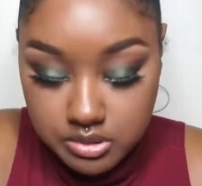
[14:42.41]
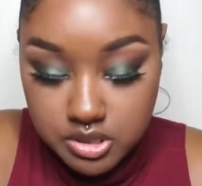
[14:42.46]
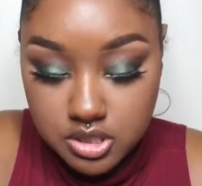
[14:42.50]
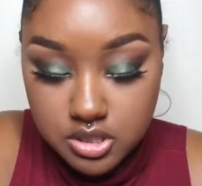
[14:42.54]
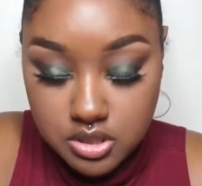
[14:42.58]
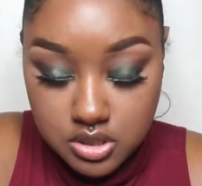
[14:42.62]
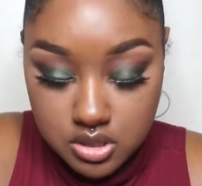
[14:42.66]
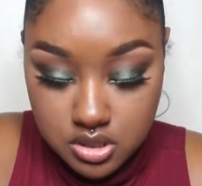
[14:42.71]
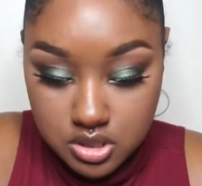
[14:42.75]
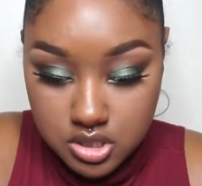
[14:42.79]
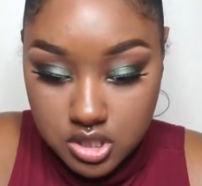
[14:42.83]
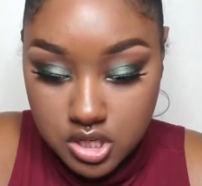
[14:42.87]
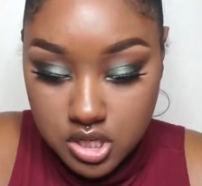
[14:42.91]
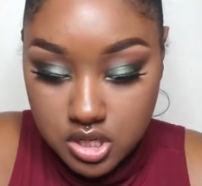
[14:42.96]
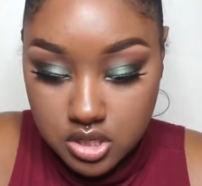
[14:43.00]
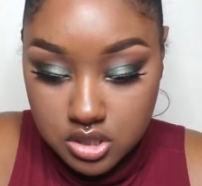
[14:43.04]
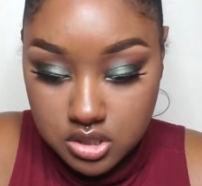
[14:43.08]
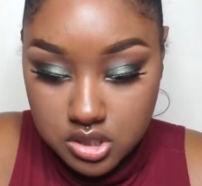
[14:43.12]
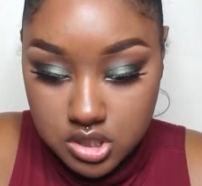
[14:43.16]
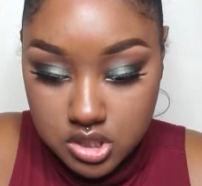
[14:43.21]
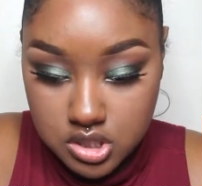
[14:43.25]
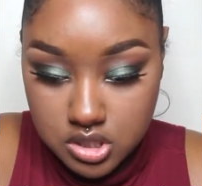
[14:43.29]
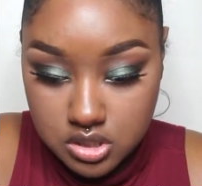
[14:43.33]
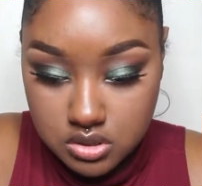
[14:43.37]
just gonna take a
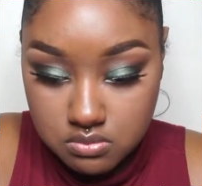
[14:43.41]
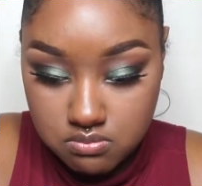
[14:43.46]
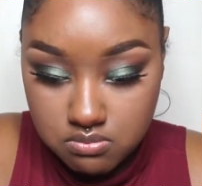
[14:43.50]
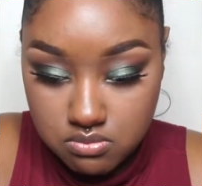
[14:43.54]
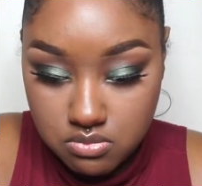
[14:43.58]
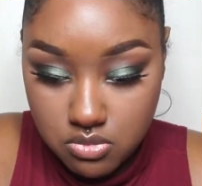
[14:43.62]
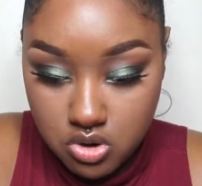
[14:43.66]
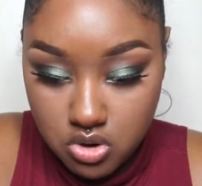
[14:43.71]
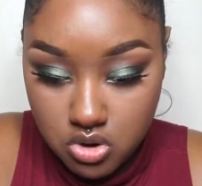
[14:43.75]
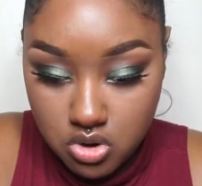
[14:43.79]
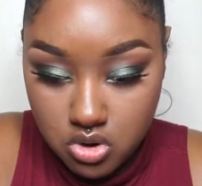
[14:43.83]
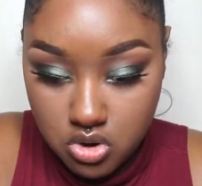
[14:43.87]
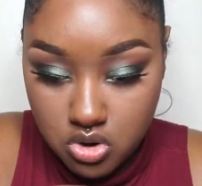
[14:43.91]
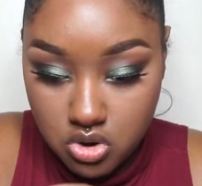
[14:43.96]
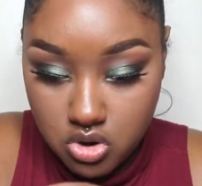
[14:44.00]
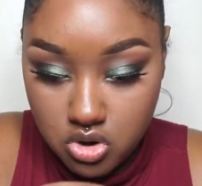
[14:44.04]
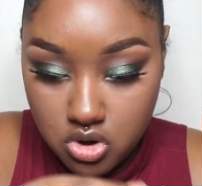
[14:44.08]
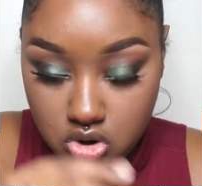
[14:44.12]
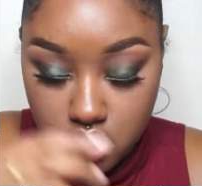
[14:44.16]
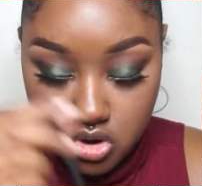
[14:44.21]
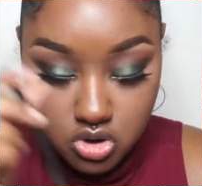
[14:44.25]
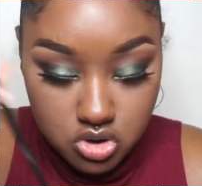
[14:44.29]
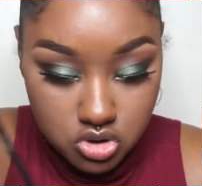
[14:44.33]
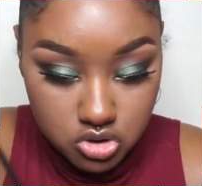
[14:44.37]

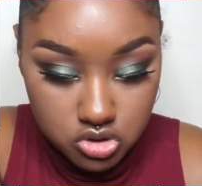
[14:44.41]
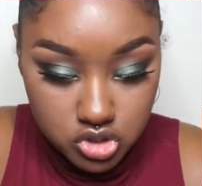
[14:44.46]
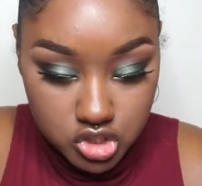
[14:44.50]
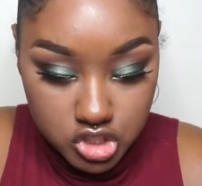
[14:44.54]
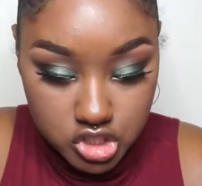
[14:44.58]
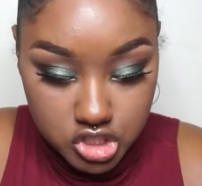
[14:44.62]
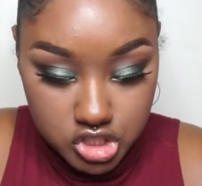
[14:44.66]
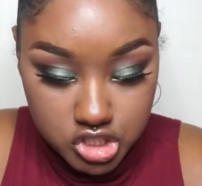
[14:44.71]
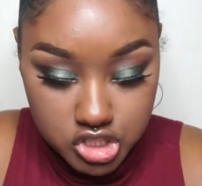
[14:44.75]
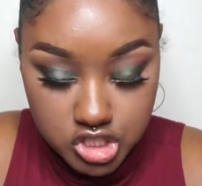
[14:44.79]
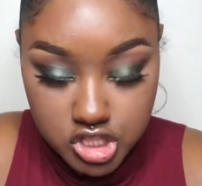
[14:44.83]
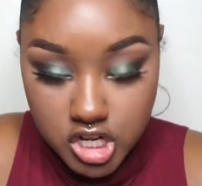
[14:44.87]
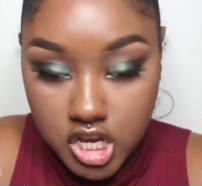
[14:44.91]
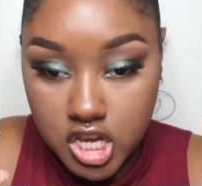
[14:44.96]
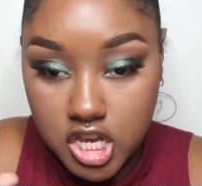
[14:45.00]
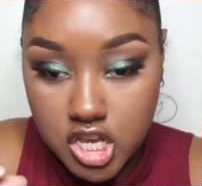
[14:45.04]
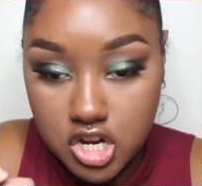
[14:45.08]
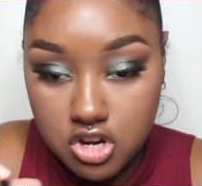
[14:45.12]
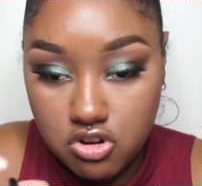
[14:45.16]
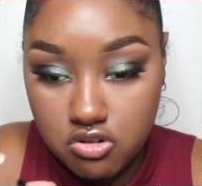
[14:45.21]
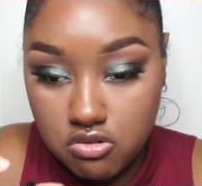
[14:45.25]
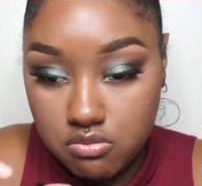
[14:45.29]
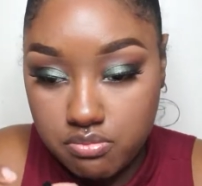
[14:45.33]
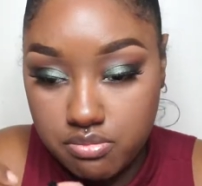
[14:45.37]
small
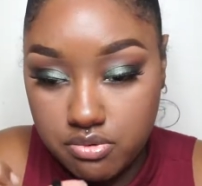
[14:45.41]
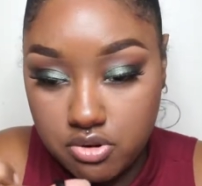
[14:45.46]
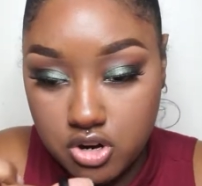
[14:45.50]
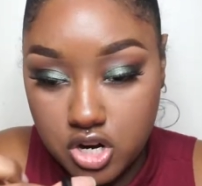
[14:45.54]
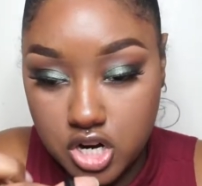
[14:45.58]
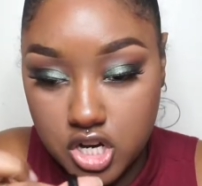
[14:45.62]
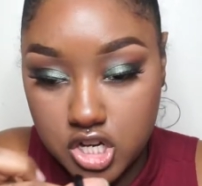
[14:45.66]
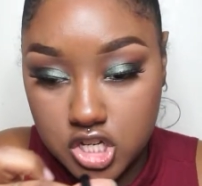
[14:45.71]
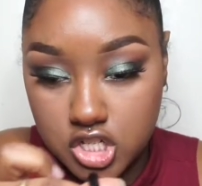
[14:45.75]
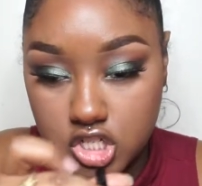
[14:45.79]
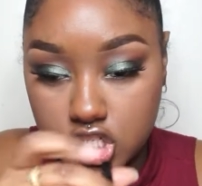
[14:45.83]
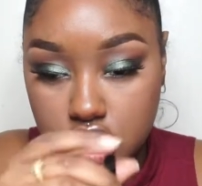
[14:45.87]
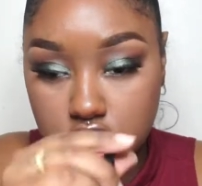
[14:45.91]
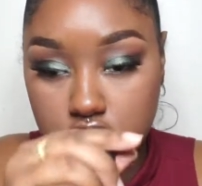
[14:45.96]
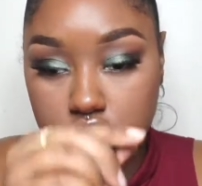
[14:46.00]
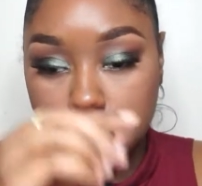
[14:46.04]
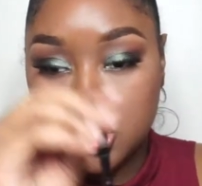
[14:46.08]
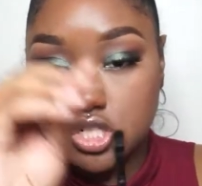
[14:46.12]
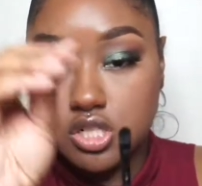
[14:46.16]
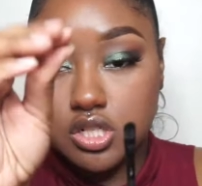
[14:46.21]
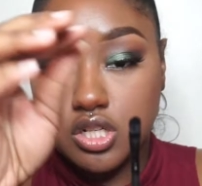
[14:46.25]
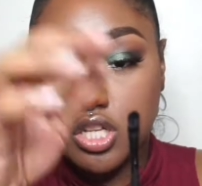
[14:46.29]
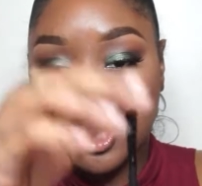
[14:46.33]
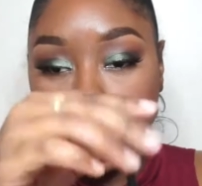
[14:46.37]
shader
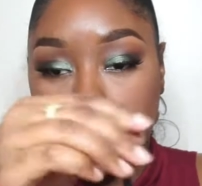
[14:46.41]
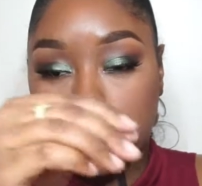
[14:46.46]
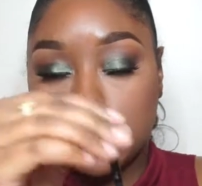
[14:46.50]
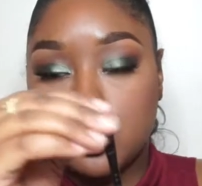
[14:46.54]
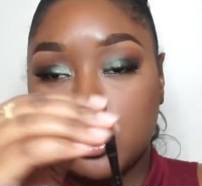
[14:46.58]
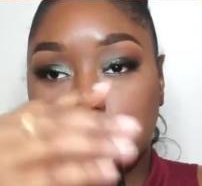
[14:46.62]
brush like